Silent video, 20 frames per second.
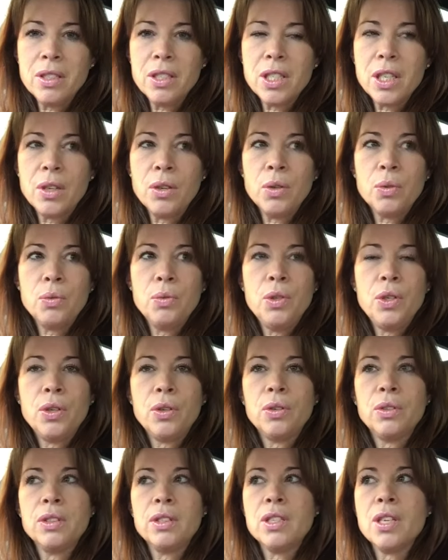so you're
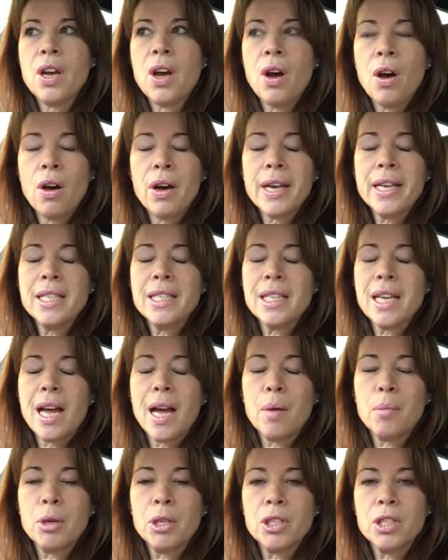not tied to
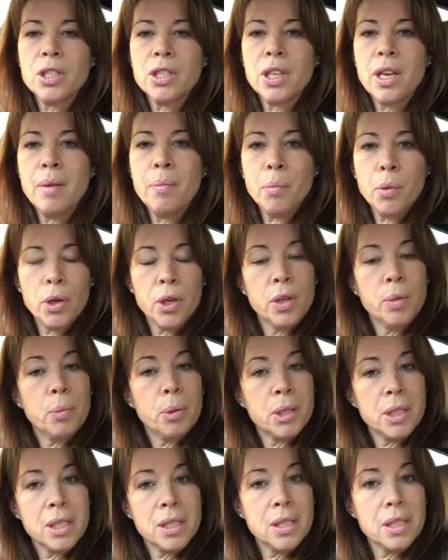how much input you
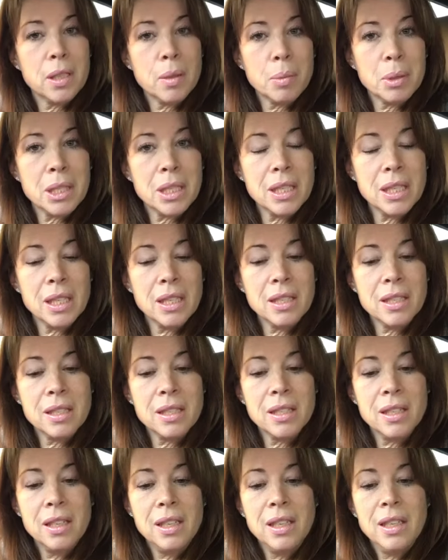put into the
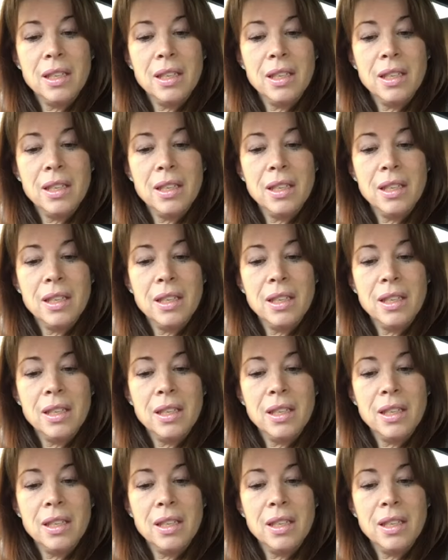business.